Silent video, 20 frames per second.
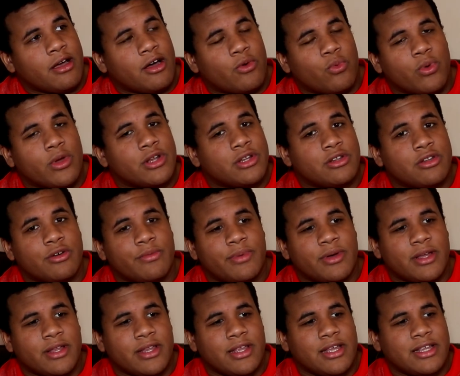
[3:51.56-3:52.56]
original,
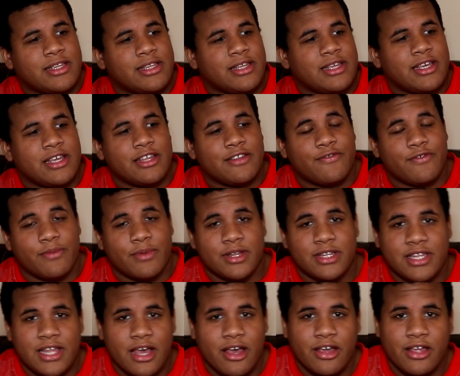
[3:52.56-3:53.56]
but yes, he is from the
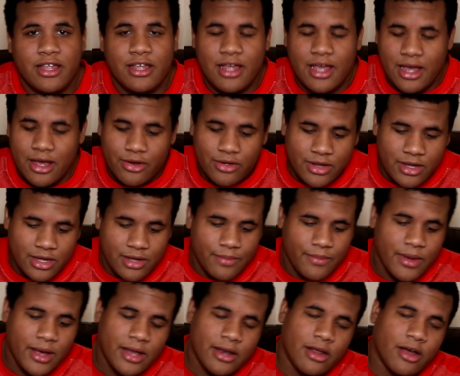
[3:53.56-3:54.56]
sound he how he
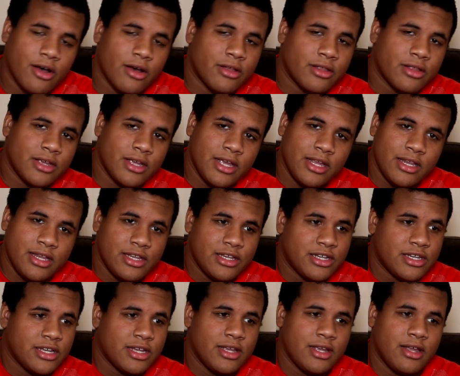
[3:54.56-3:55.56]
combined all the indie
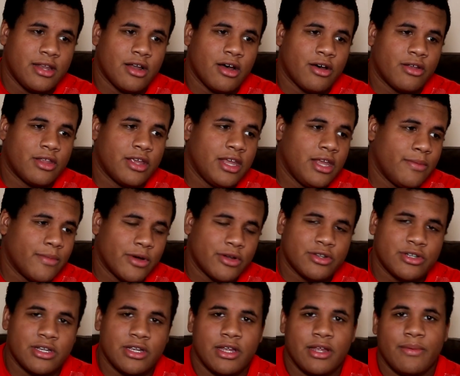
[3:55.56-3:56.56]
shit and all the emo
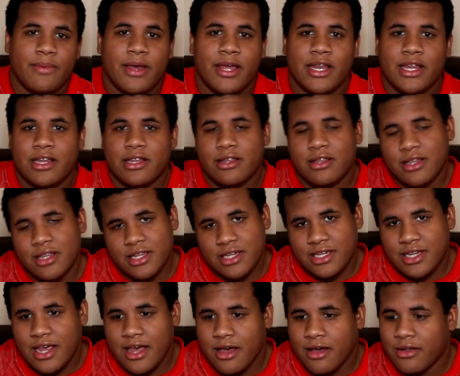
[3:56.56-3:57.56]
shit and made it
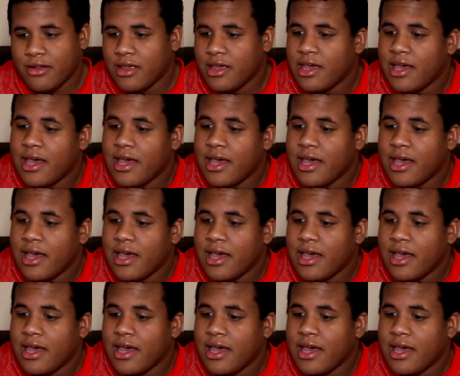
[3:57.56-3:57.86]
this sound.